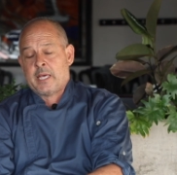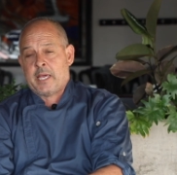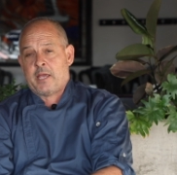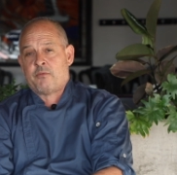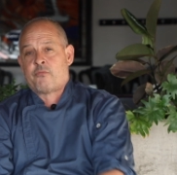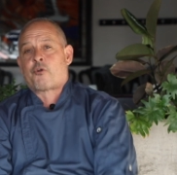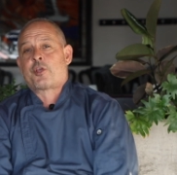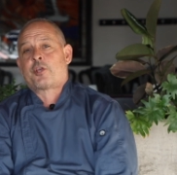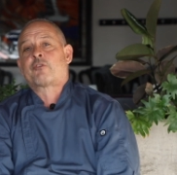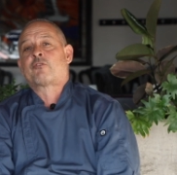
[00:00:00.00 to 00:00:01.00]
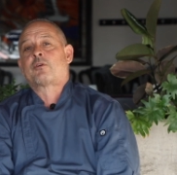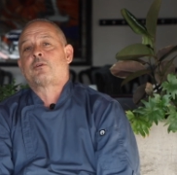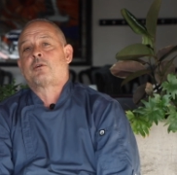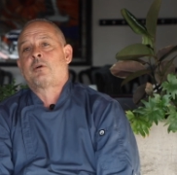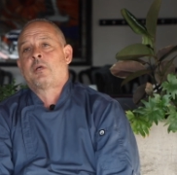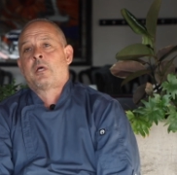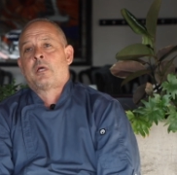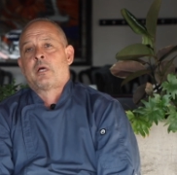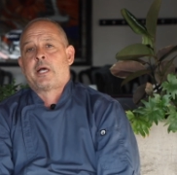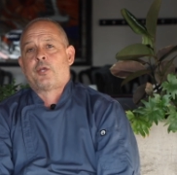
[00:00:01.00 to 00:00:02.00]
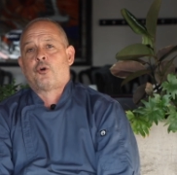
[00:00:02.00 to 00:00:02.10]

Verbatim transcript: And four years ago, I